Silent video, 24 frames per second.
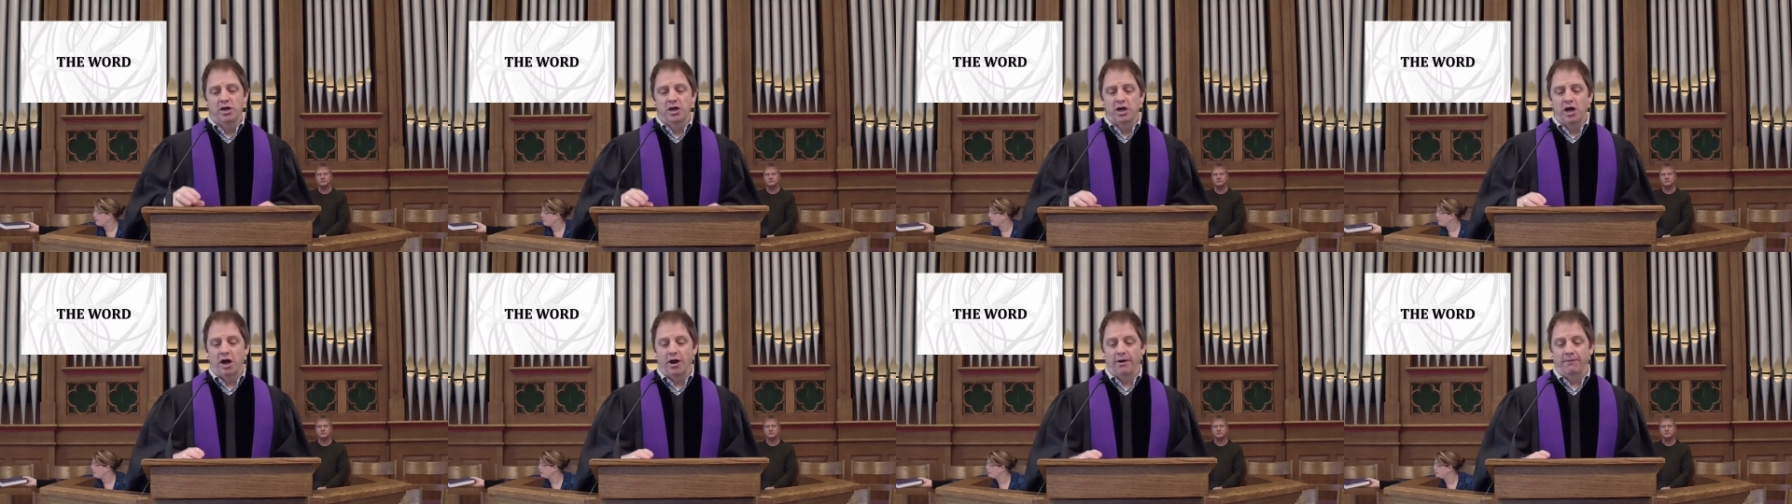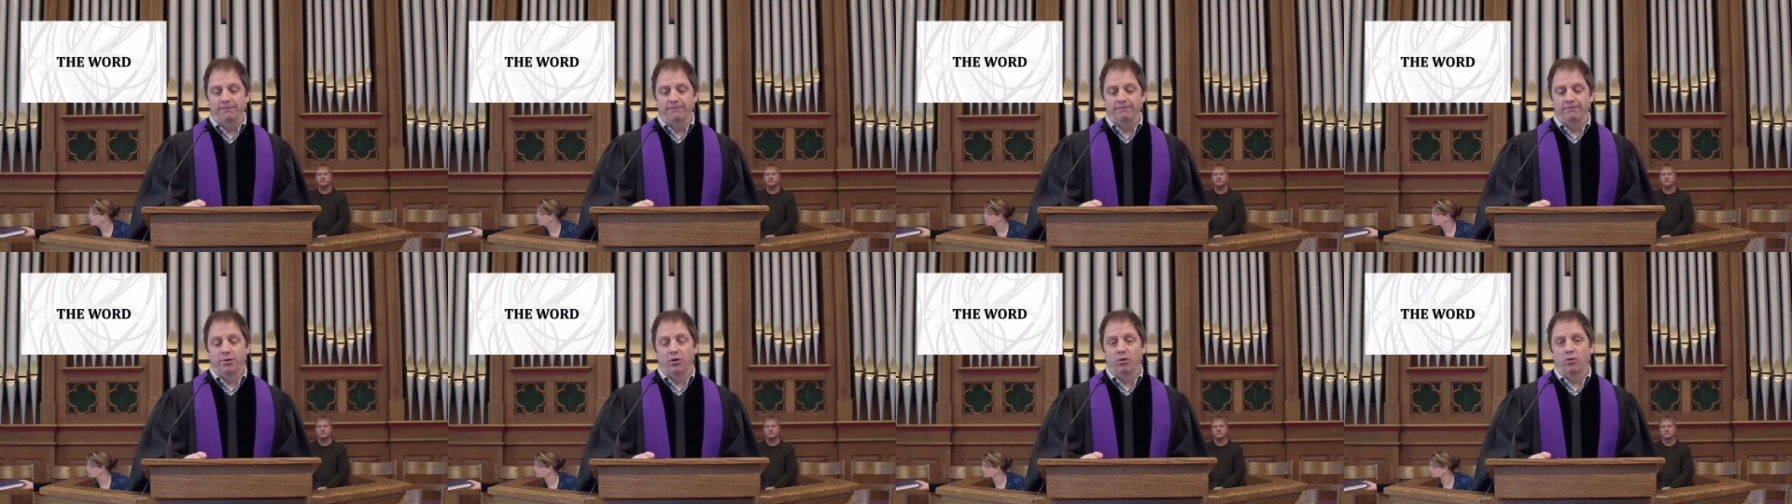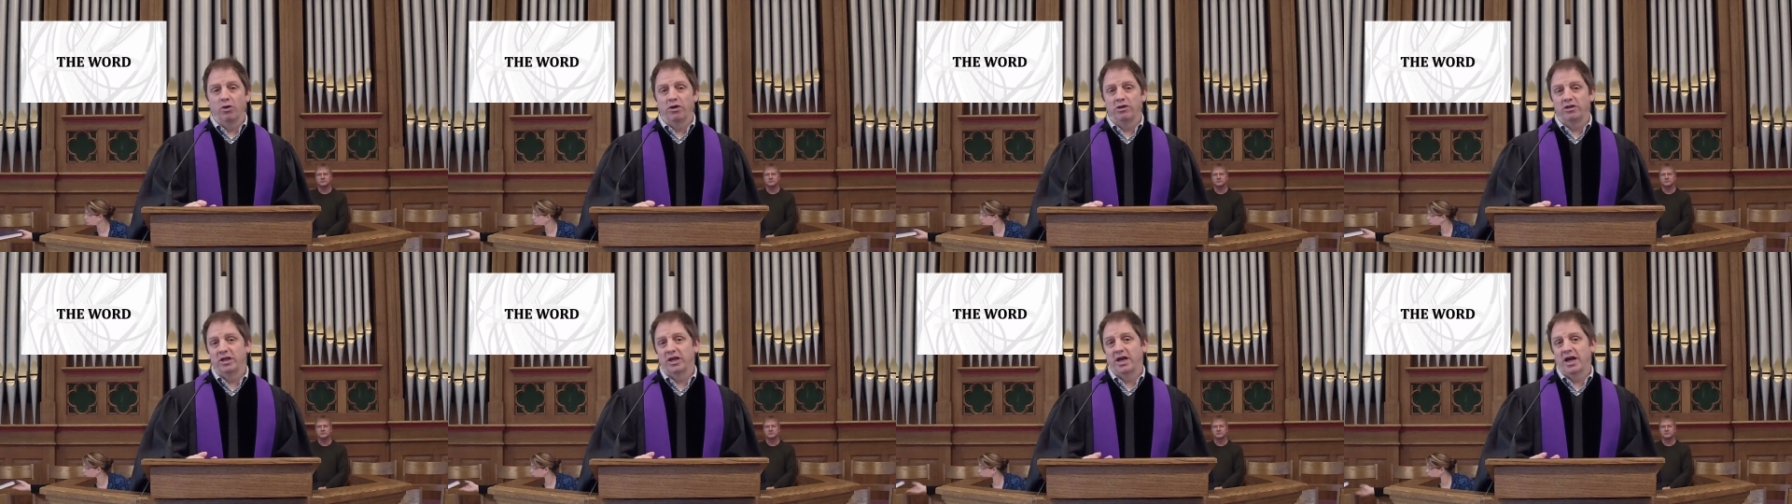Um, but
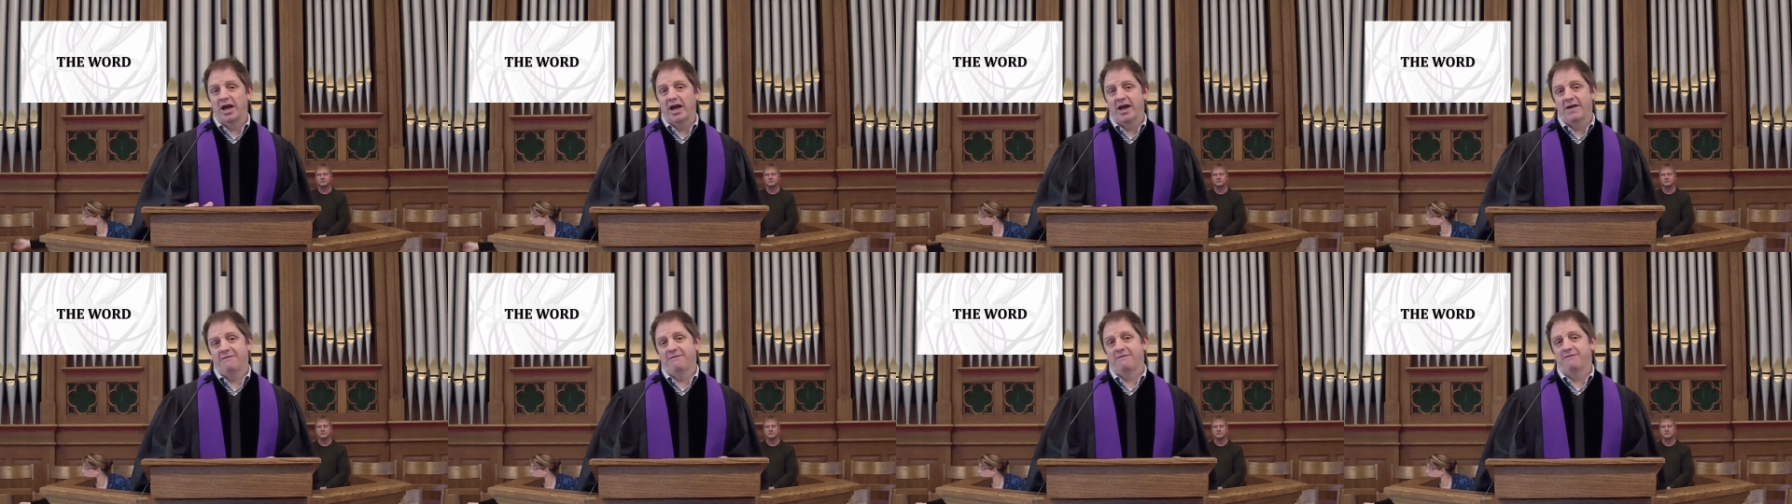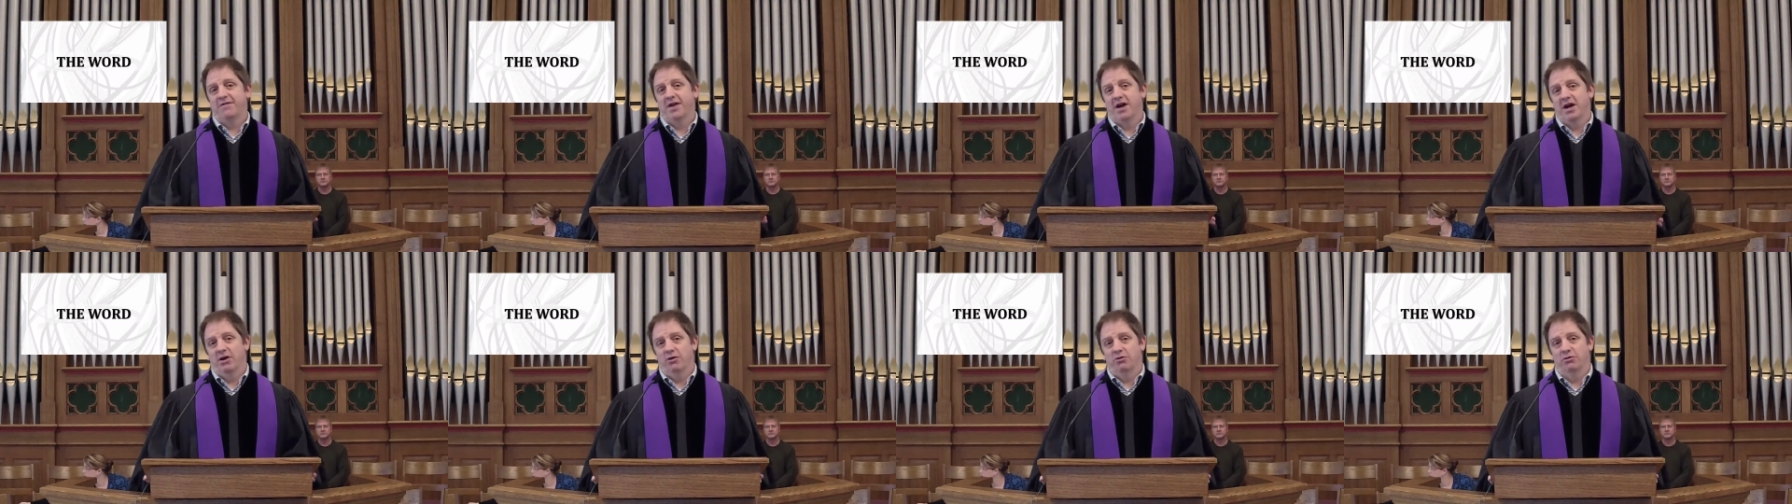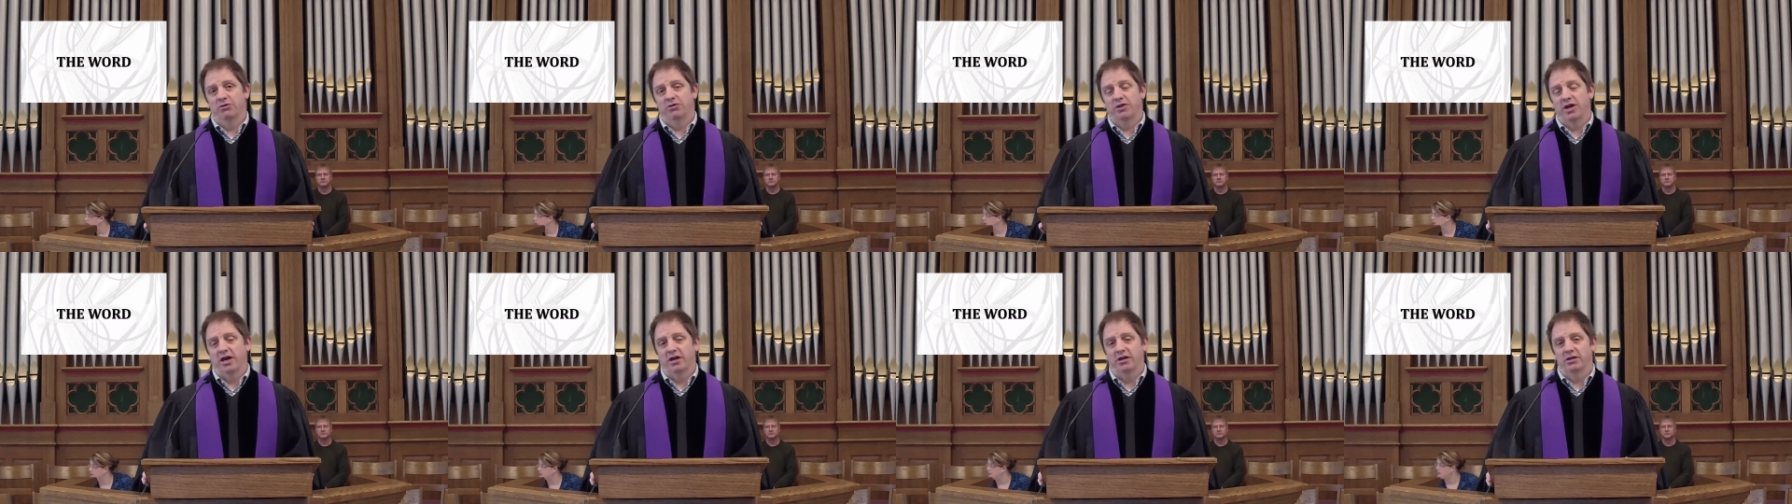one thing I have
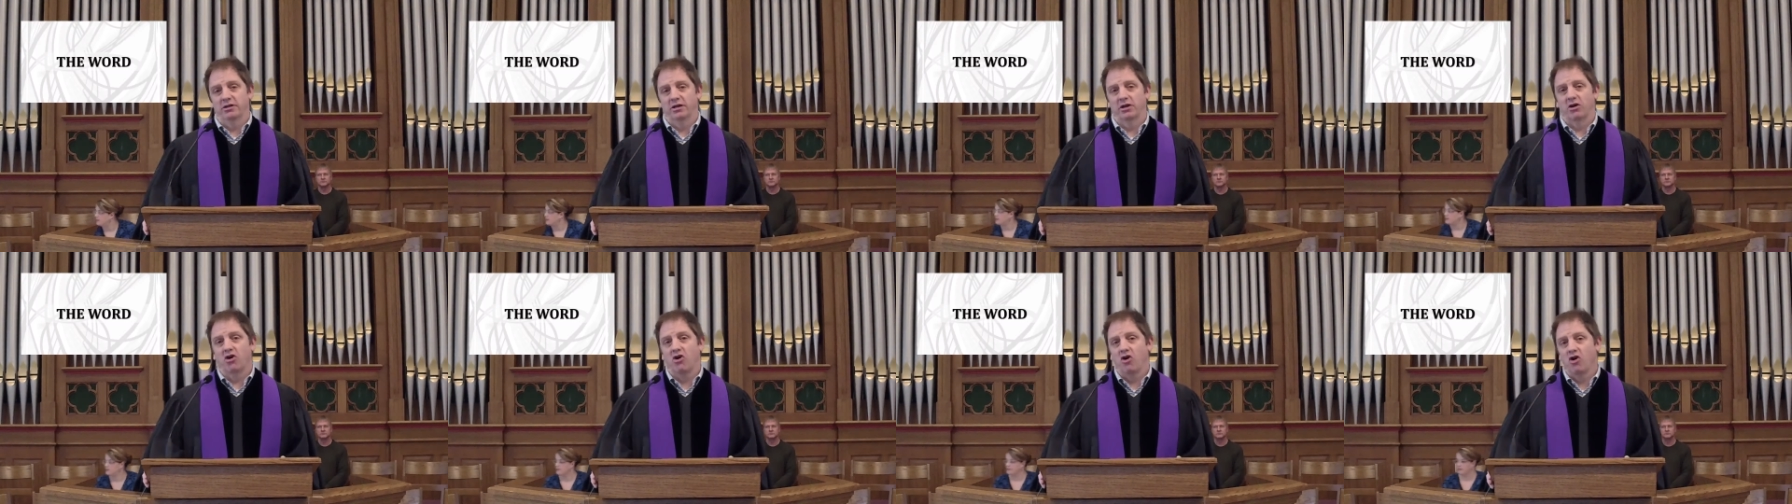found that